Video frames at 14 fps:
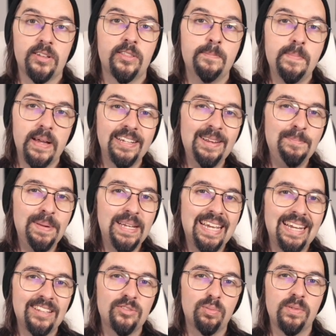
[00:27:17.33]
The melody
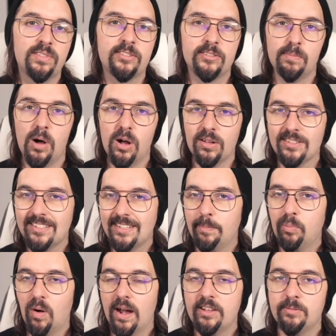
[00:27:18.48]
begins with small
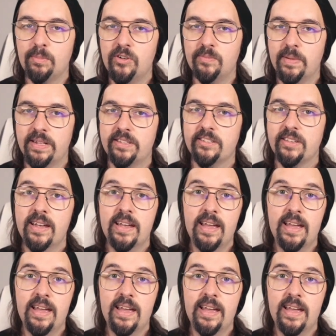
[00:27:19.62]
stepwise movements.